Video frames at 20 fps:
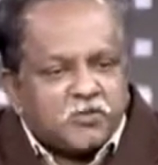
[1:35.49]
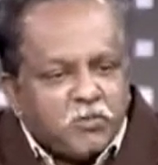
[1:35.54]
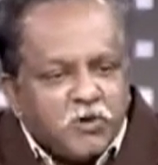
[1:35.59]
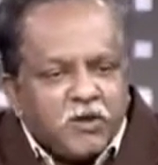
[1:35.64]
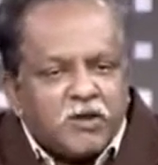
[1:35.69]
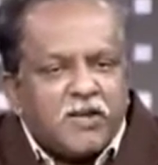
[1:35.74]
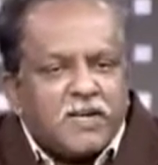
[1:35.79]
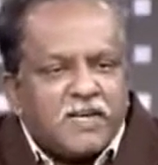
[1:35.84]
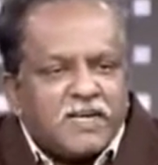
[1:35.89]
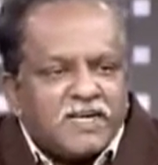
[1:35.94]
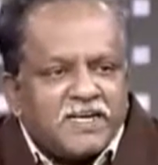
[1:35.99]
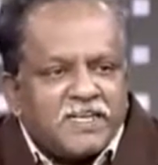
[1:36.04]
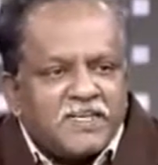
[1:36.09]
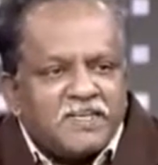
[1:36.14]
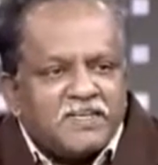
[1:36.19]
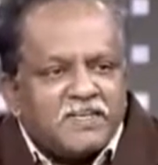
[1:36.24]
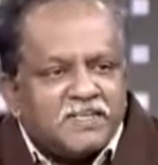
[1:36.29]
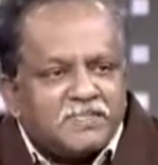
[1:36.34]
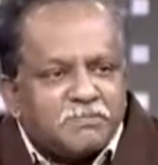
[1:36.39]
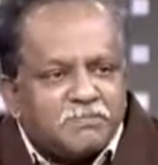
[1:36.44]
Kumar
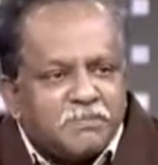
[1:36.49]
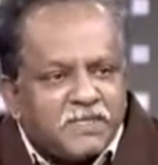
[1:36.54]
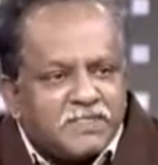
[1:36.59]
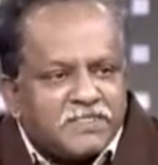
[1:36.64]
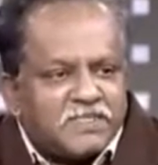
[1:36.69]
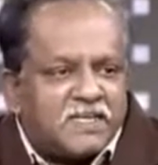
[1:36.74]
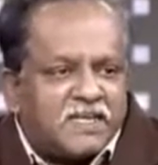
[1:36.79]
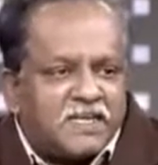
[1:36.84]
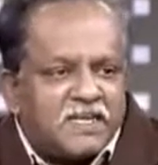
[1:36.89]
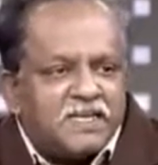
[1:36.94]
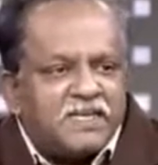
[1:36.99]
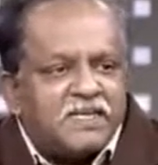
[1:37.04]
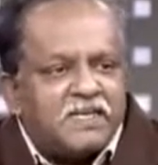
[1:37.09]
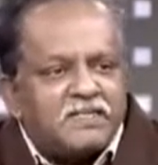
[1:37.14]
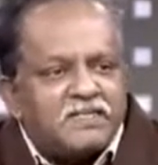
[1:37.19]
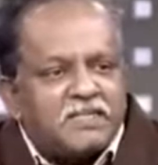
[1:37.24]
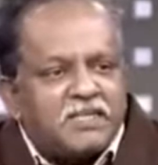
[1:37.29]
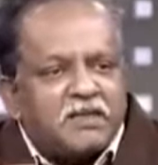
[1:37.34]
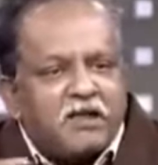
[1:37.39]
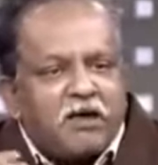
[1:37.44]
already, it's
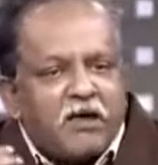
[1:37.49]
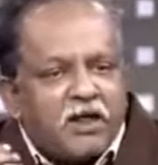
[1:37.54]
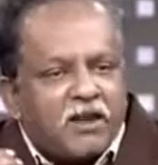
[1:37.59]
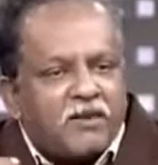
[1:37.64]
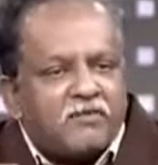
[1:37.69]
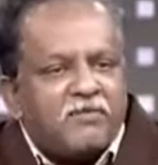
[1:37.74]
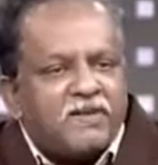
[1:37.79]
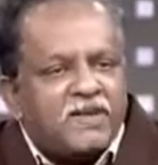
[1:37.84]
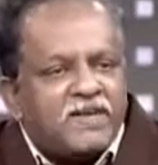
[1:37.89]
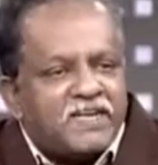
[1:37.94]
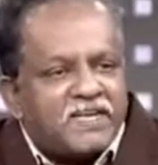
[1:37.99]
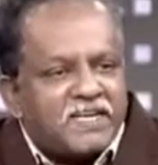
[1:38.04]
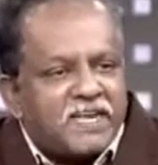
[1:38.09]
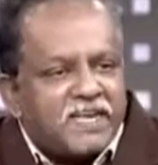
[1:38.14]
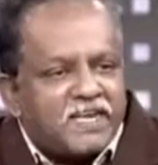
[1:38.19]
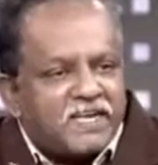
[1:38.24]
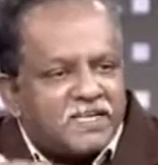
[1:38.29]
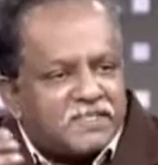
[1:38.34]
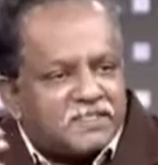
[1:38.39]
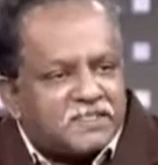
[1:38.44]
basically the RFID
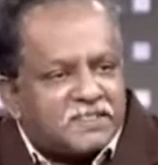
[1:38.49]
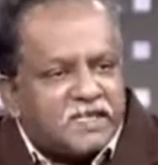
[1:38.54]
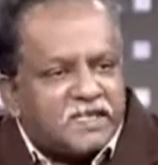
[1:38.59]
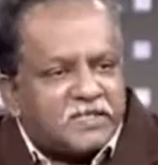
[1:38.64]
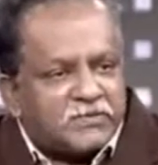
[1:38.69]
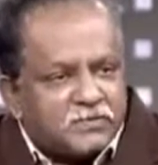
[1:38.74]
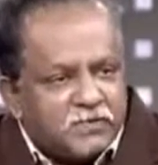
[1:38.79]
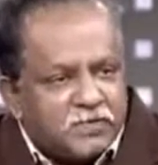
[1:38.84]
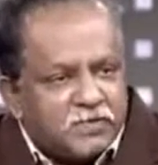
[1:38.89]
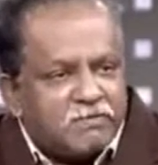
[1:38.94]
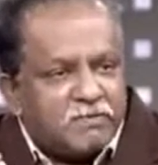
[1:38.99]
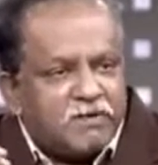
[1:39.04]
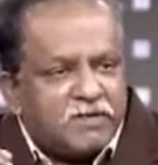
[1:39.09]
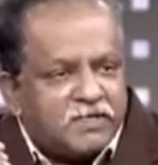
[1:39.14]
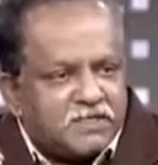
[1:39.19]
tag is actually